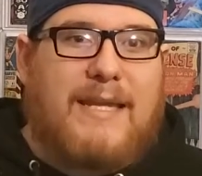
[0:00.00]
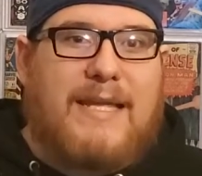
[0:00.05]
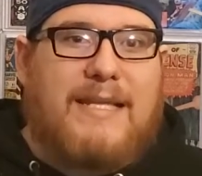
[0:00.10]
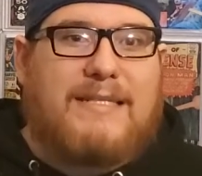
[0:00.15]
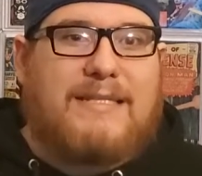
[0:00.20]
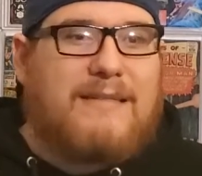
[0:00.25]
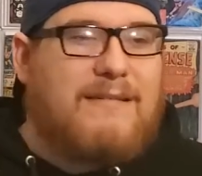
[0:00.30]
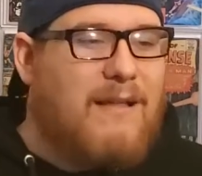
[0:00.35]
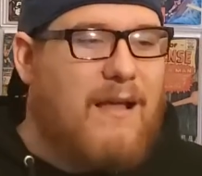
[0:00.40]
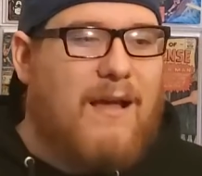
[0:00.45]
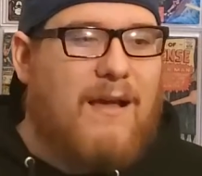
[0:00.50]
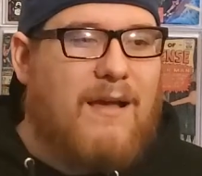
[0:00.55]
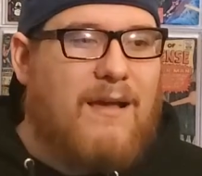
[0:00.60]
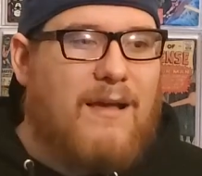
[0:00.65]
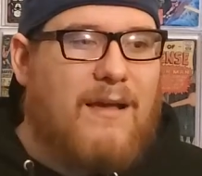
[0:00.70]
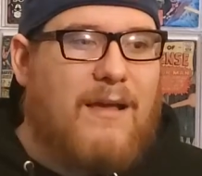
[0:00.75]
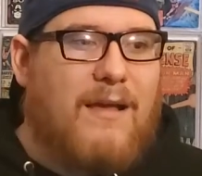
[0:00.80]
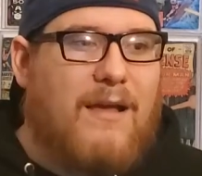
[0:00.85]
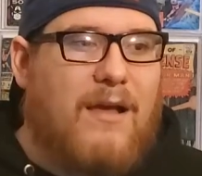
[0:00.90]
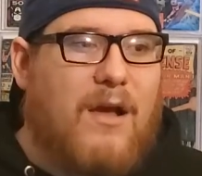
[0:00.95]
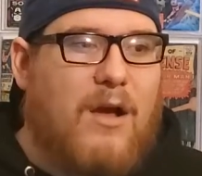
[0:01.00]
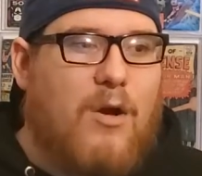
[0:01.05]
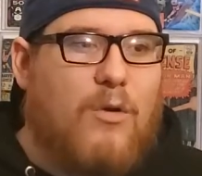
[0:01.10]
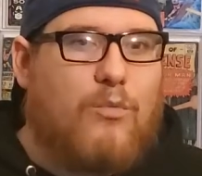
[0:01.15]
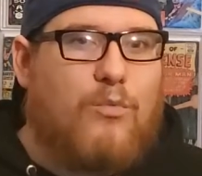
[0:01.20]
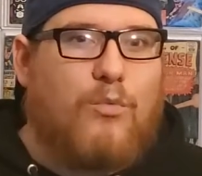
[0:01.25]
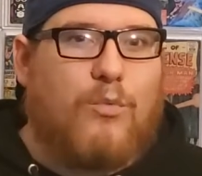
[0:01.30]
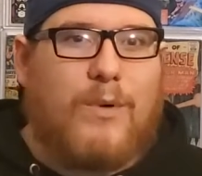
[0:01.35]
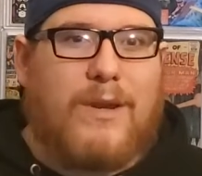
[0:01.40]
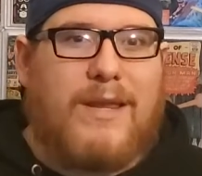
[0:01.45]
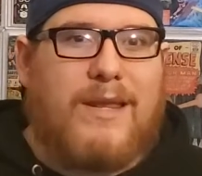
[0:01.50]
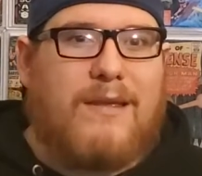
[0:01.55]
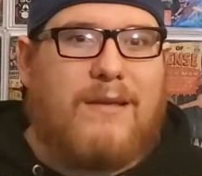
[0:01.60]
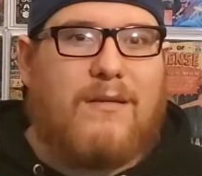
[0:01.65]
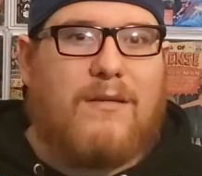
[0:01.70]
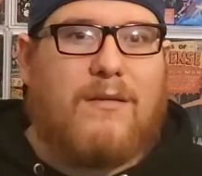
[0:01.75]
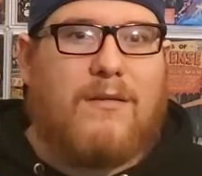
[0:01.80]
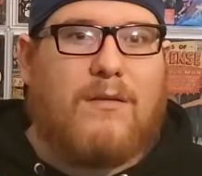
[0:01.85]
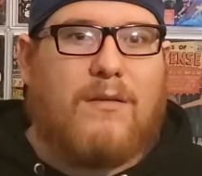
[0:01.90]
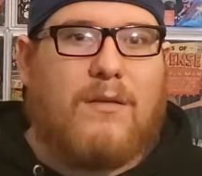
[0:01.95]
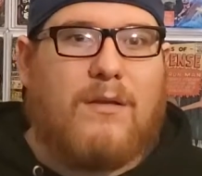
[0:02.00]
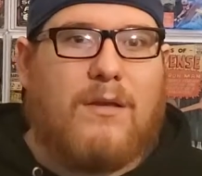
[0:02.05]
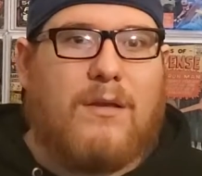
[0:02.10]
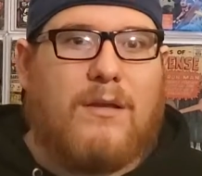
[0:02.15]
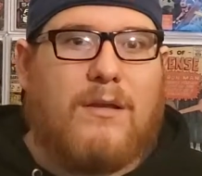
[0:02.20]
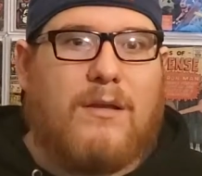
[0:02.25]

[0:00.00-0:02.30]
It's not a real